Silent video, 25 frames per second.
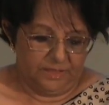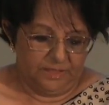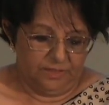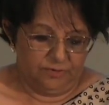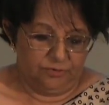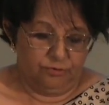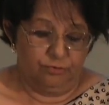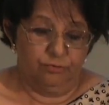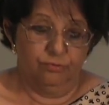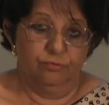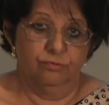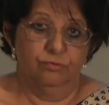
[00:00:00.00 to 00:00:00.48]
uh,
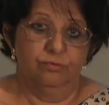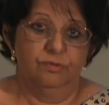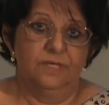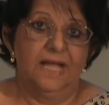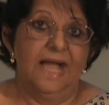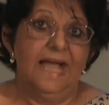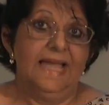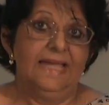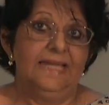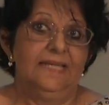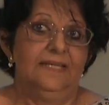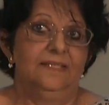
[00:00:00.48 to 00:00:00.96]
to
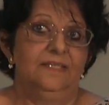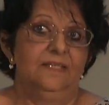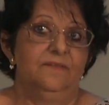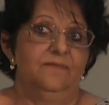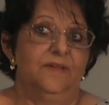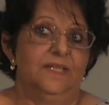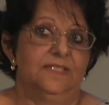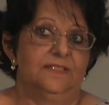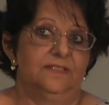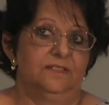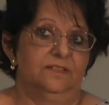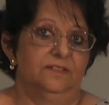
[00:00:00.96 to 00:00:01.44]
guide the
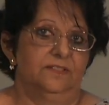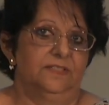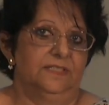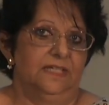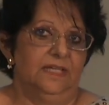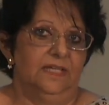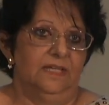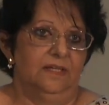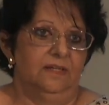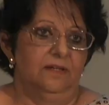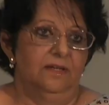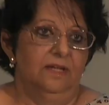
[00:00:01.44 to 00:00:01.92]
vessels
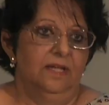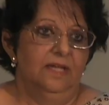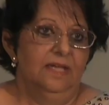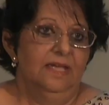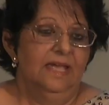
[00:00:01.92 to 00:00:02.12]
in.